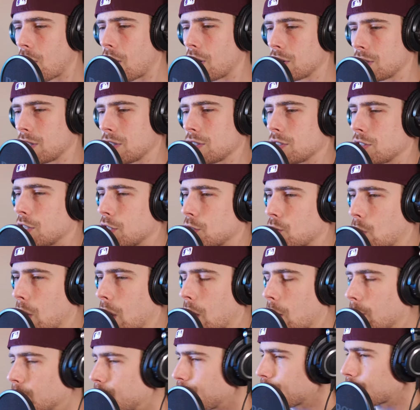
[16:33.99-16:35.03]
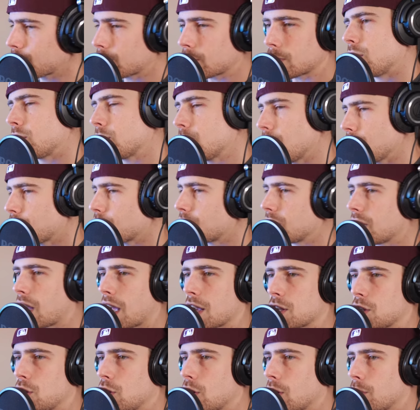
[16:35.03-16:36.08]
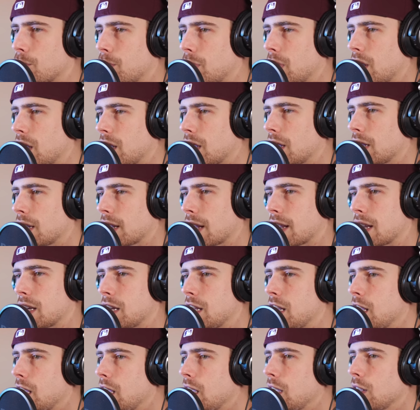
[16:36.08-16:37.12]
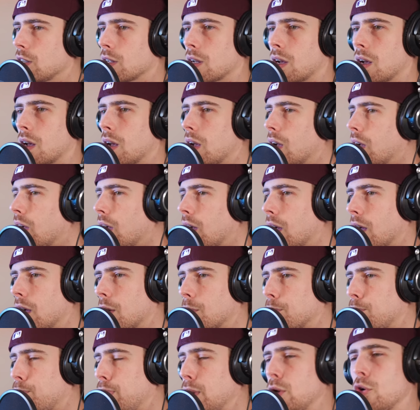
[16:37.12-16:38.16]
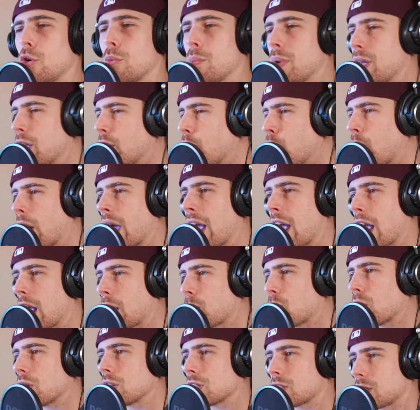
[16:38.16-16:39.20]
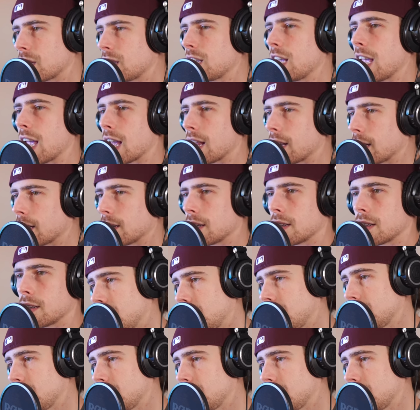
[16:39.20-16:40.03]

the audience as well. Such a nice human being, and he blew me away once again.